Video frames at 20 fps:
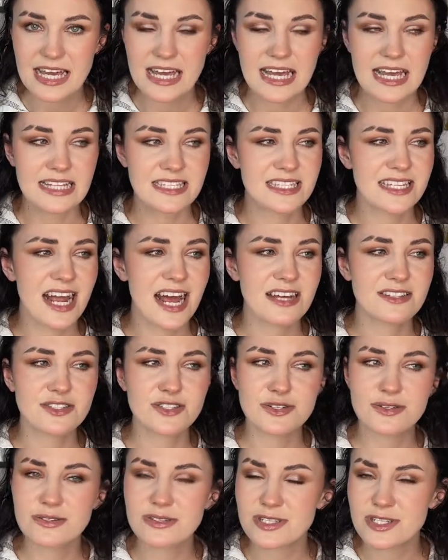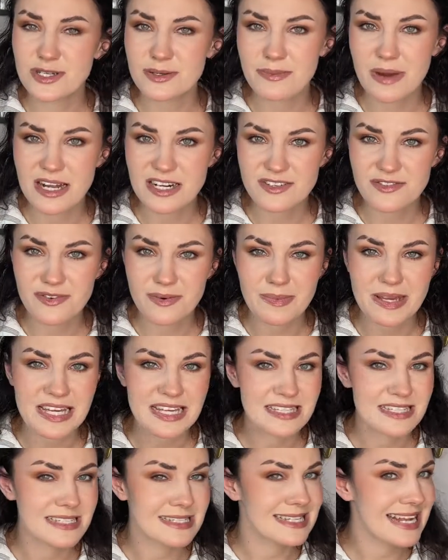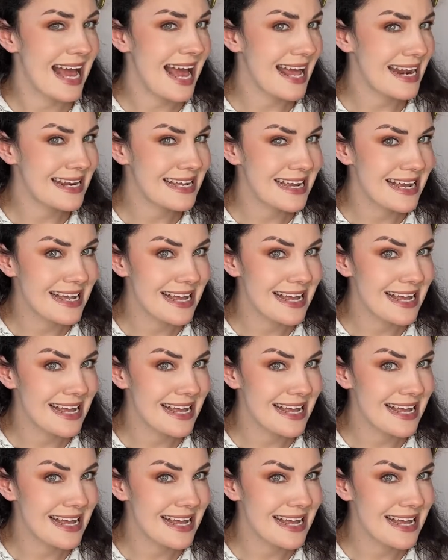It's not doing too much for me. It's not